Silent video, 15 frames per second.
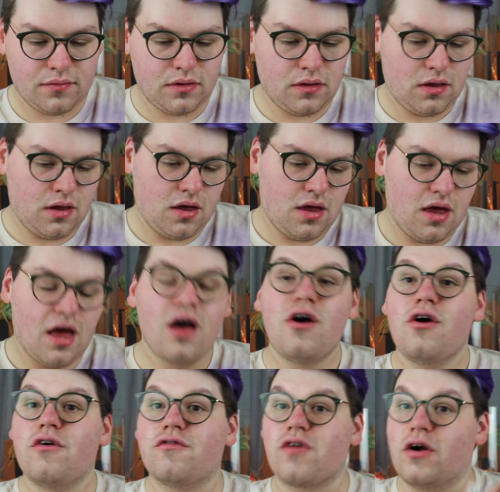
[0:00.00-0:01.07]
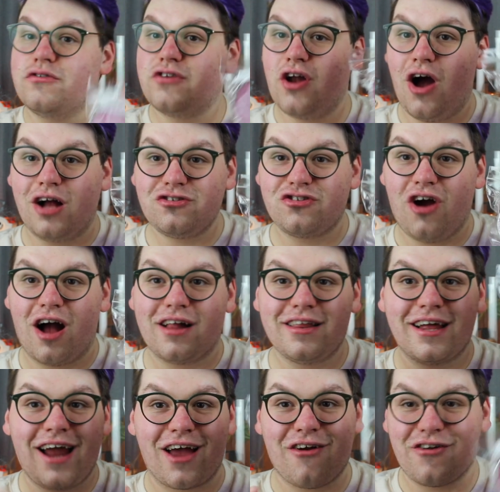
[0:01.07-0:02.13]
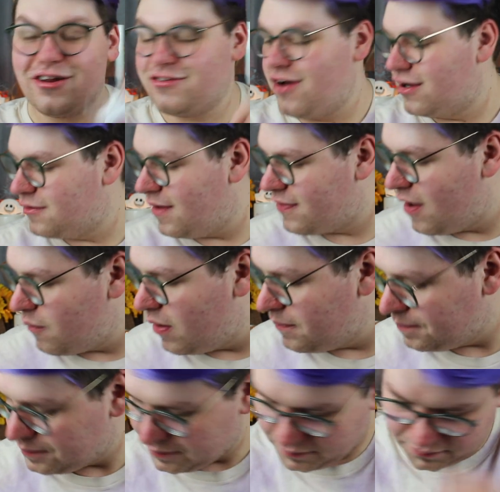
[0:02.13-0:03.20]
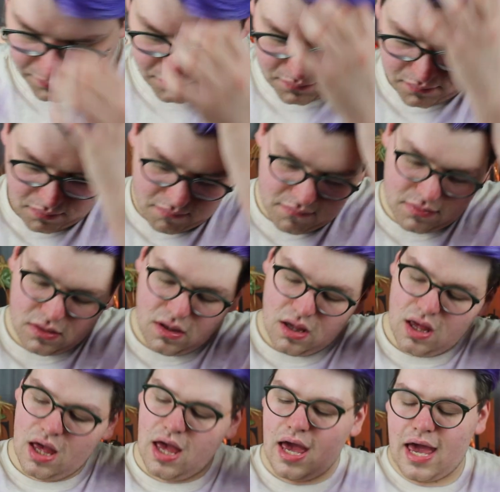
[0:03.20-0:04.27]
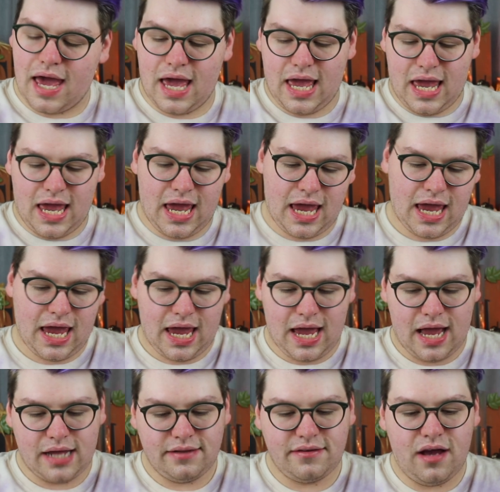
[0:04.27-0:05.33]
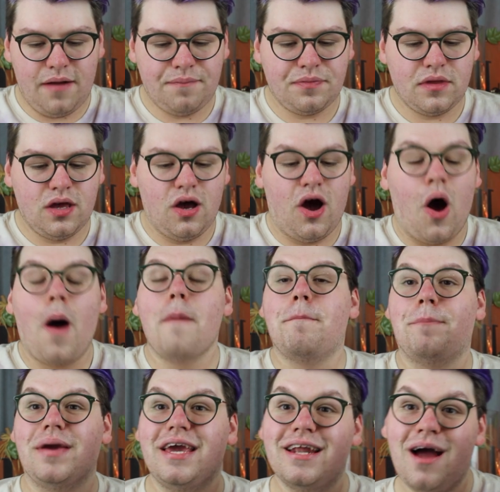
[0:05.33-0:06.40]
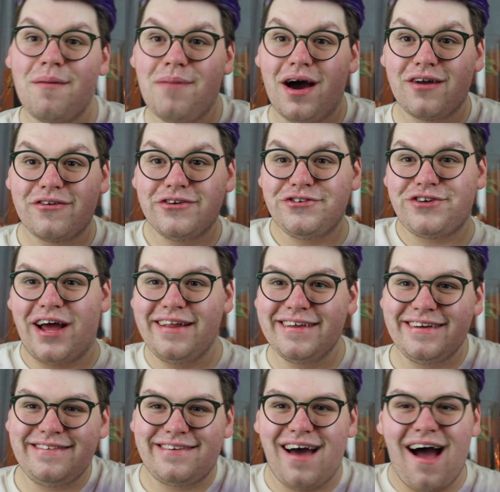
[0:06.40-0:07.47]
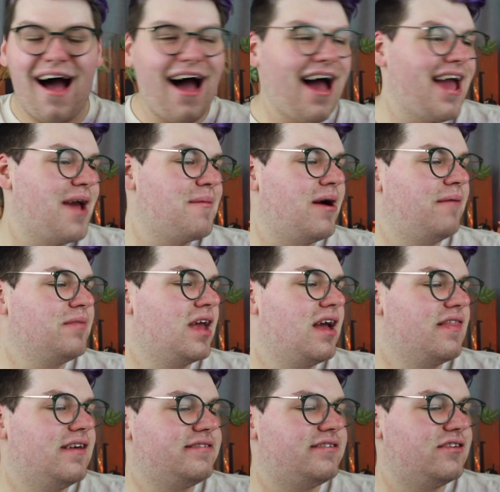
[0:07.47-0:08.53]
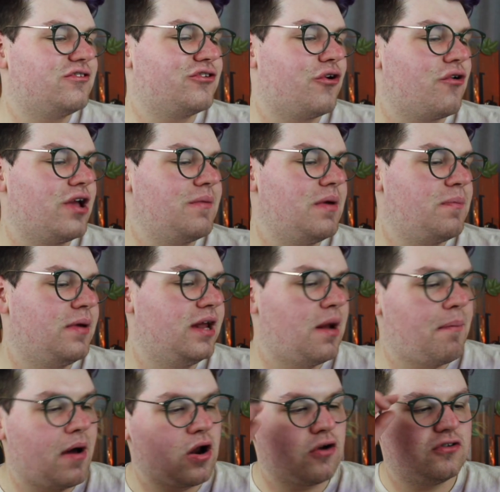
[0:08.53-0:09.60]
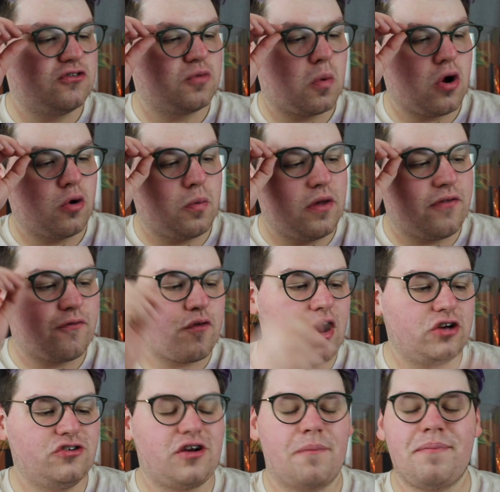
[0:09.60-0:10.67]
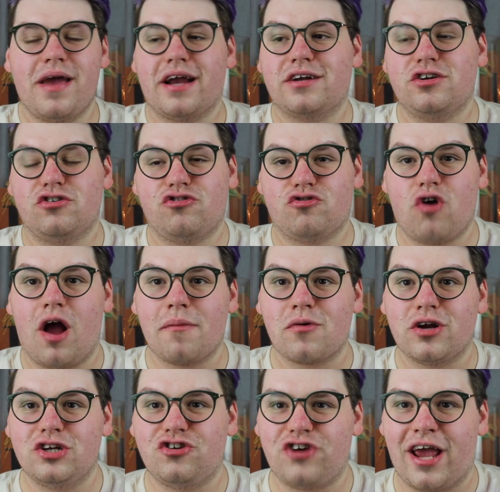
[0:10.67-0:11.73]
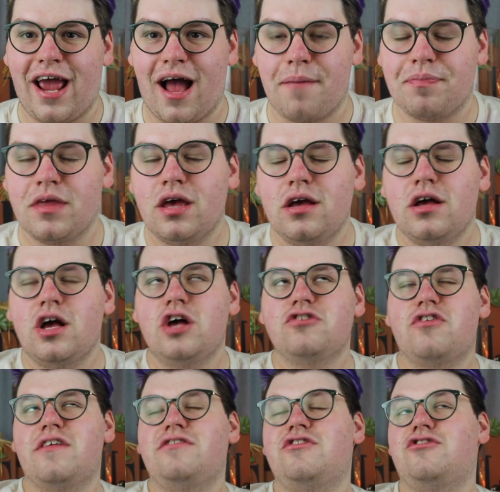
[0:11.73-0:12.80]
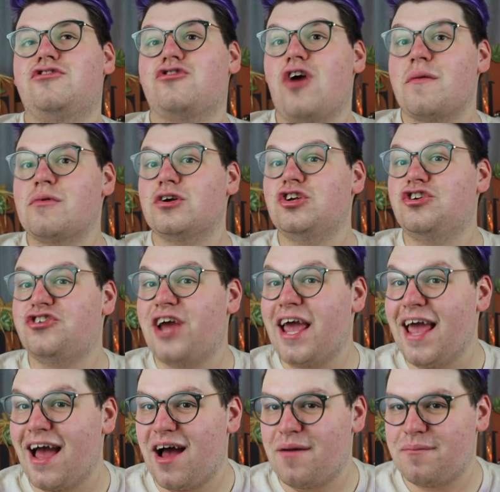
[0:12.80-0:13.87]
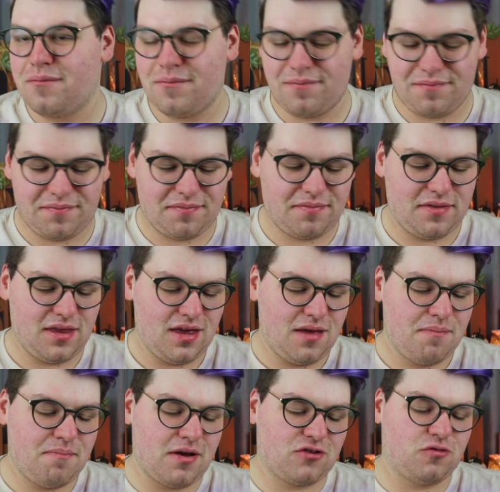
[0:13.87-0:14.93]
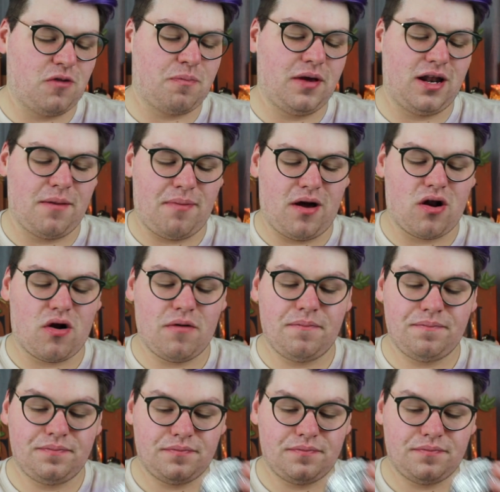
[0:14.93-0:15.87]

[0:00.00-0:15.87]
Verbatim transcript: Frozen hot chocolate. I already talked about that one. And peanut butter jelly time. This is creamy peanut butter swirled with fresh picked strawberry jam. So this is strawberry jam mixed with peanut butter.